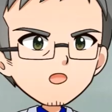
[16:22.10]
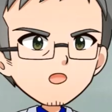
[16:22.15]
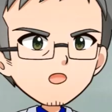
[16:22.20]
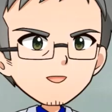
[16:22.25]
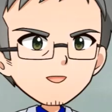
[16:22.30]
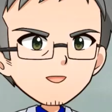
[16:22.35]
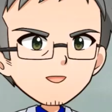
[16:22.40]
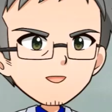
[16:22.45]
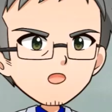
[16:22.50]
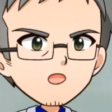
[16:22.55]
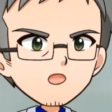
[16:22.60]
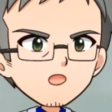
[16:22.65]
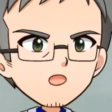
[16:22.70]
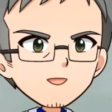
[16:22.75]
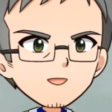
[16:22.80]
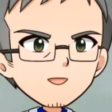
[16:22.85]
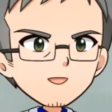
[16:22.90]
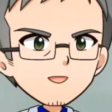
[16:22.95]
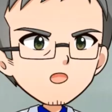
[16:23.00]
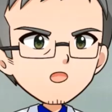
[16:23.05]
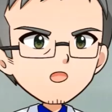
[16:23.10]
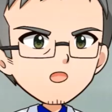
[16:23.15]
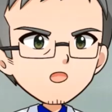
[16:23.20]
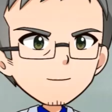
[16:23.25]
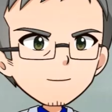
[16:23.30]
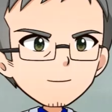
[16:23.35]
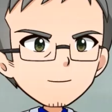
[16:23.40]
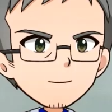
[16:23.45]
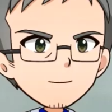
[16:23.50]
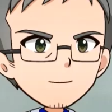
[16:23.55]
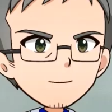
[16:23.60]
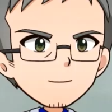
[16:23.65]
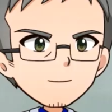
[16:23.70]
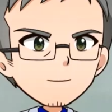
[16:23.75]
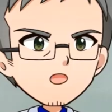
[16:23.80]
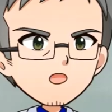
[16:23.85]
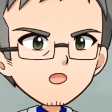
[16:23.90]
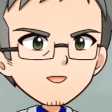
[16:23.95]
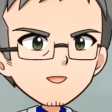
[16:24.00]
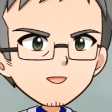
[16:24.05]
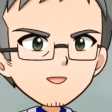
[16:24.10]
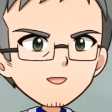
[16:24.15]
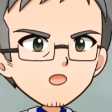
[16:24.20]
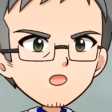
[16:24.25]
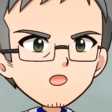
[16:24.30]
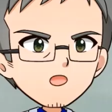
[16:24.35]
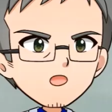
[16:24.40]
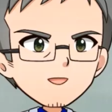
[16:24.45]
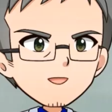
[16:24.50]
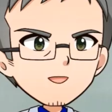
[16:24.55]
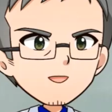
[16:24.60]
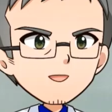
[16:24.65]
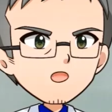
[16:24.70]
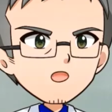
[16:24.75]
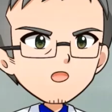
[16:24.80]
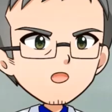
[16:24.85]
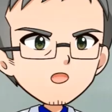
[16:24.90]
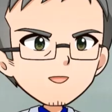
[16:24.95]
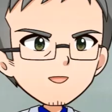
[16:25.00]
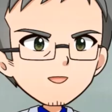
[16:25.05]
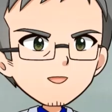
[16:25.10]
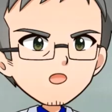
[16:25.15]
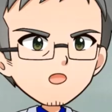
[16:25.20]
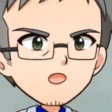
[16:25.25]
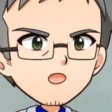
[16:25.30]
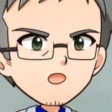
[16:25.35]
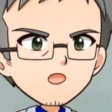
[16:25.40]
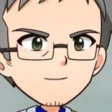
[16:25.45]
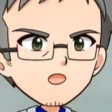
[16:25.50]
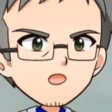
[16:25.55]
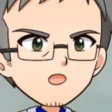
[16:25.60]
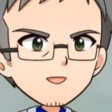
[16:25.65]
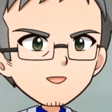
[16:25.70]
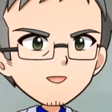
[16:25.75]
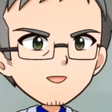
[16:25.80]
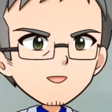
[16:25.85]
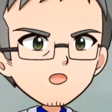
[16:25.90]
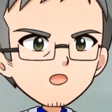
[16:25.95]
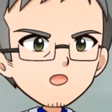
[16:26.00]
You'll be okay. You'll find interesting things everywhere.